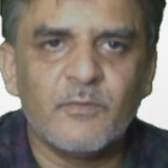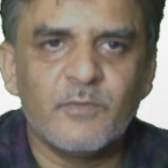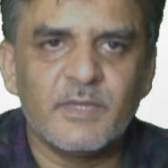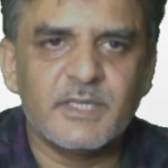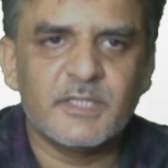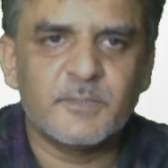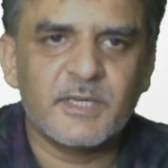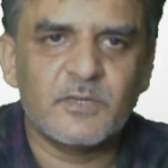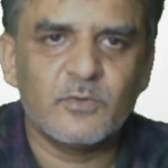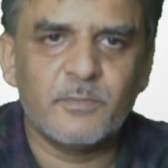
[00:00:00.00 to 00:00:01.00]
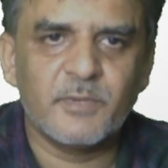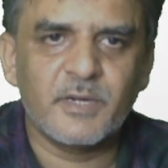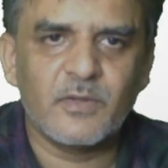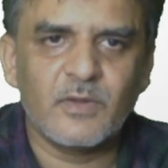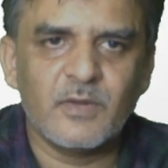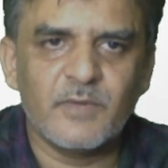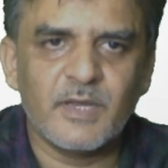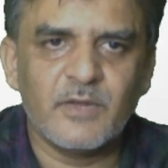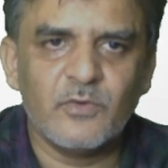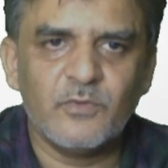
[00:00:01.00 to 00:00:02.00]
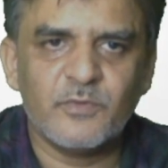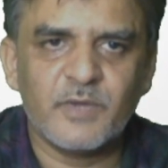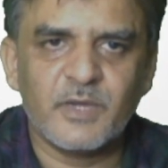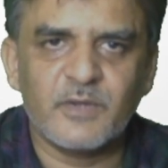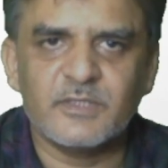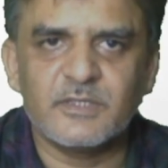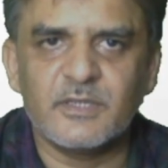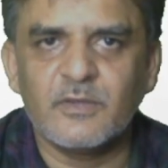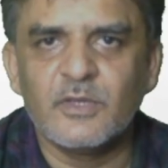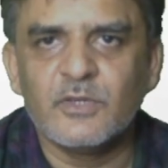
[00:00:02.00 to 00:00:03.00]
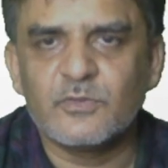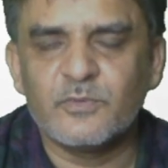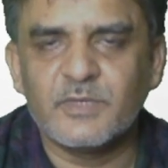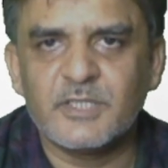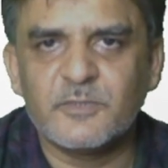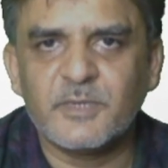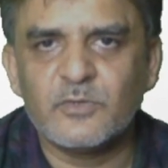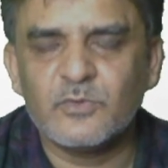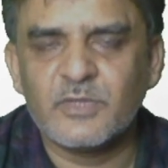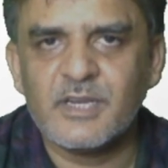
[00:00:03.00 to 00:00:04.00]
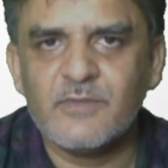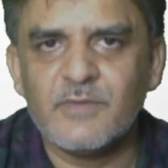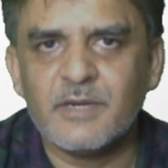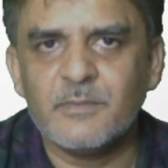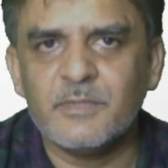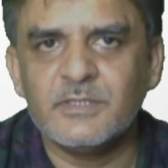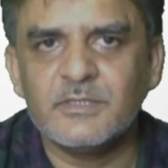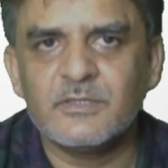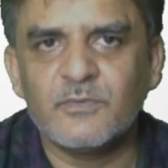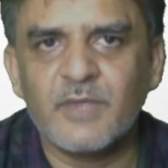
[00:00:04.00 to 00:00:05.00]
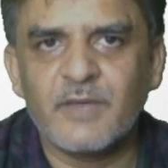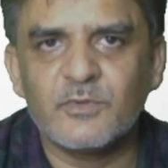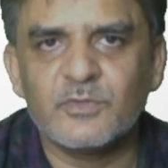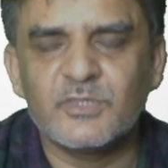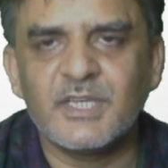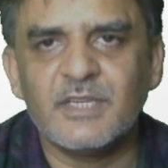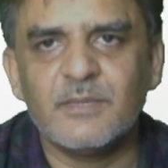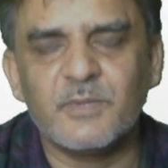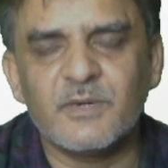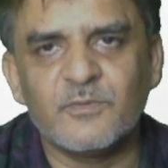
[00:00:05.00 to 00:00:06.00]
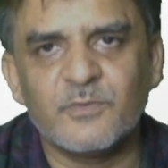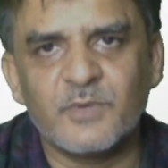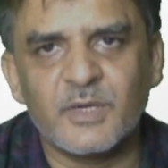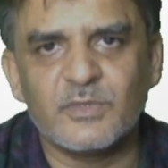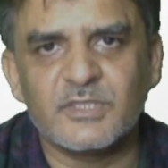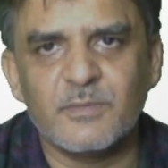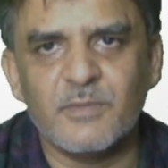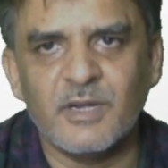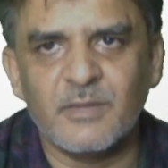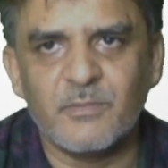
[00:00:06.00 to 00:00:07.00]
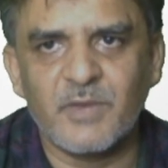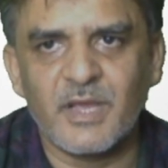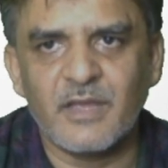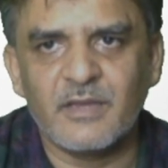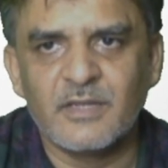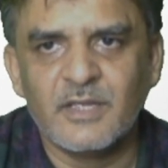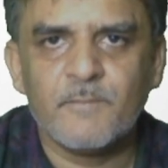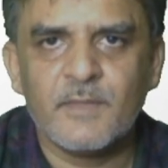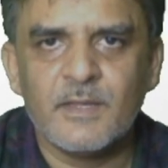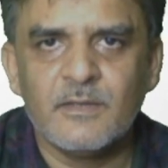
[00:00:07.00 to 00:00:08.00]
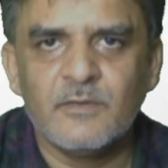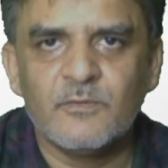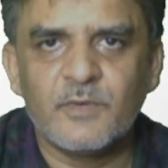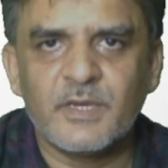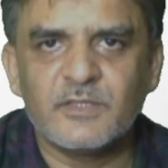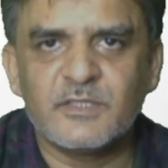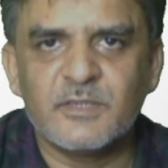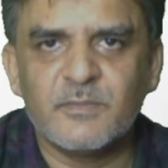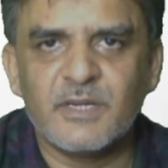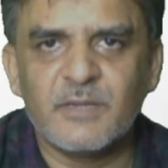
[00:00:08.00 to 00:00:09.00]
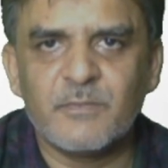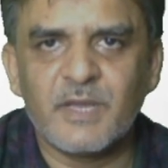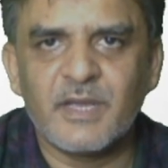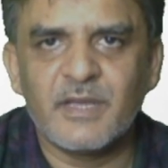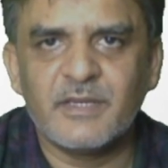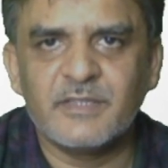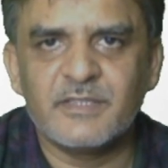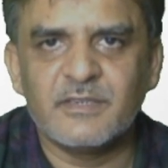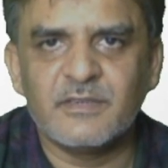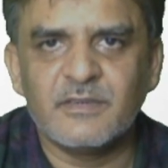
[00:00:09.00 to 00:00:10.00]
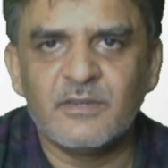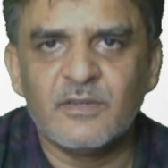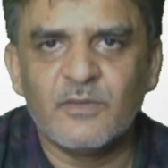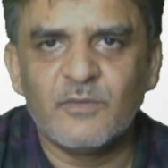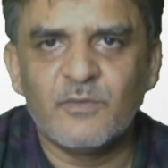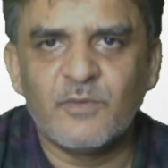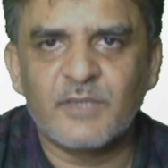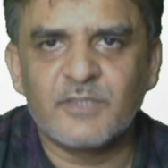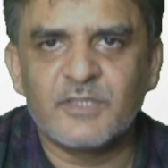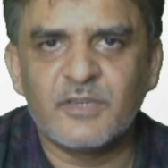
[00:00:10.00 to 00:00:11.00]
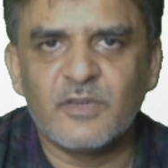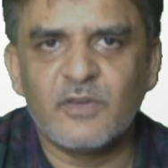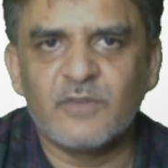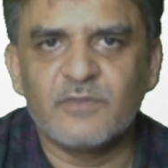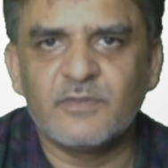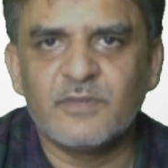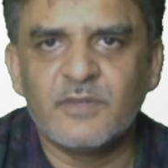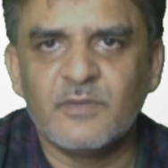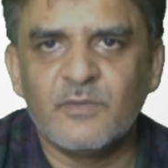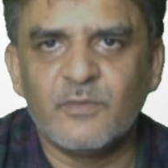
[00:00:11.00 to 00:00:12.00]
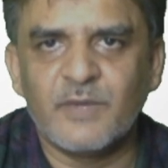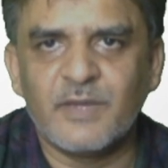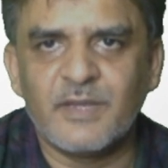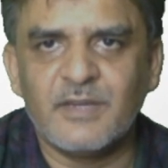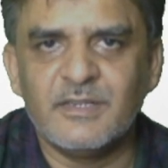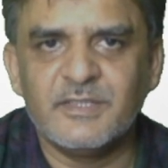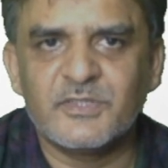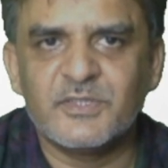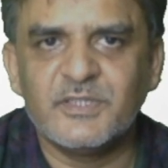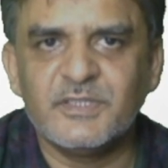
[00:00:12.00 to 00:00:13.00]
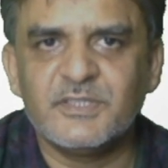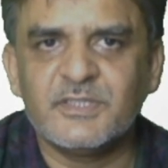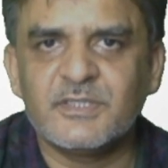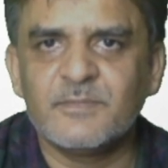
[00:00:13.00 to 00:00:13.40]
With respect to a particular value of frequency, with respect to three variables, we have to see the frequency multiplier. Frequency multiplier is a function of vertical distance,